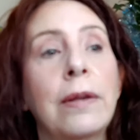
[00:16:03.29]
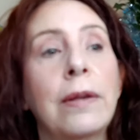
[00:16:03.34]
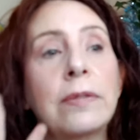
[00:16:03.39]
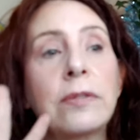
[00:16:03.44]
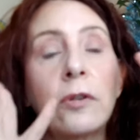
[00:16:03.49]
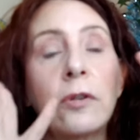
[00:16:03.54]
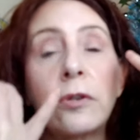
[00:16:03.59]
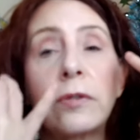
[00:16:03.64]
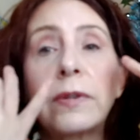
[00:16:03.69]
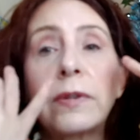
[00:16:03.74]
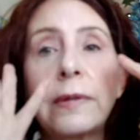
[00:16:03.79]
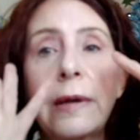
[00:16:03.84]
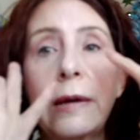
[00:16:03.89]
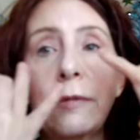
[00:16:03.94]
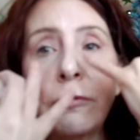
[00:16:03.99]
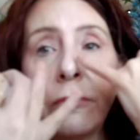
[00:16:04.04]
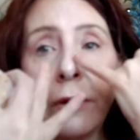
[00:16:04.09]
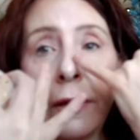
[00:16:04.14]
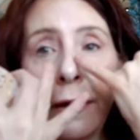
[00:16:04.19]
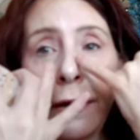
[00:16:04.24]
eyes are
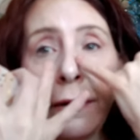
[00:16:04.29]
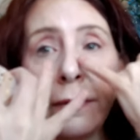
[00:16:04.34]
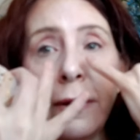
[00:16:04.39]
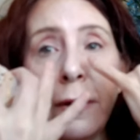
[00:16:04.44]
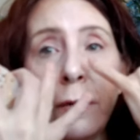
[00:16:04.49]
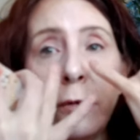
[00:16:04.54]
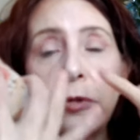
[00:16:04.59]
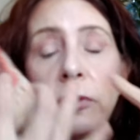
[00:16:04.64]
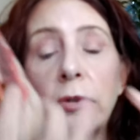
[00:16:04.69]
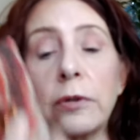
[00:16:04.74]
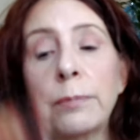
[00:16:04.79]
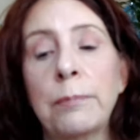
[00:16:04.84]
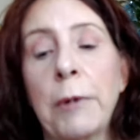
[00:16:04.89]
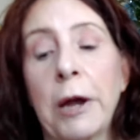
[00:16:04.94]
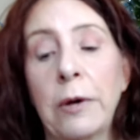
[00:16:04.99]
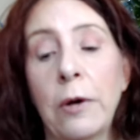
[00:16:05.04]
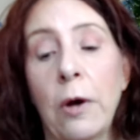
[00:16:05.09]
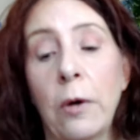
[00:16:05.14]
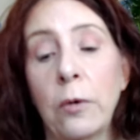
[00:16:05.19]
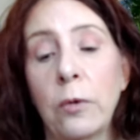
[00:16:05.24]
set really close to
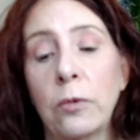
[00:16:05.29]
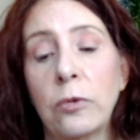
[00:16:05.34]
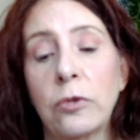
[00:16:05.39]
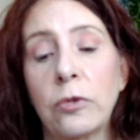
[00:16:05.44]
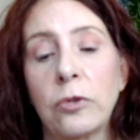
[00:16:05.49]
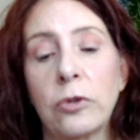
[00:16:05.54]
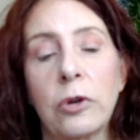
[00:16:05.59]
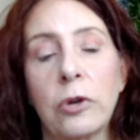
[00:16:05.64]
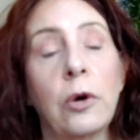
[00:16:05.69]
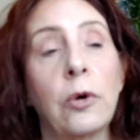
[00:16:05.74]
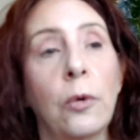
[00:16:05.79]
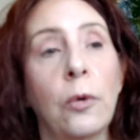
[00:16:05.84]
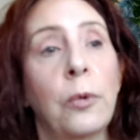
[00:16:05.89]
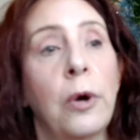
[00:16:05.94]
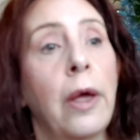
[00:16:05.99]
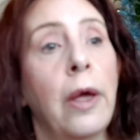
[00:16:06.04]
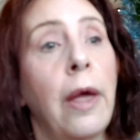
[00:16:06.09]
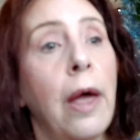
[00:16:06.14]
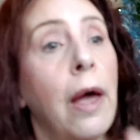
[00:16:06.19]
my nose, so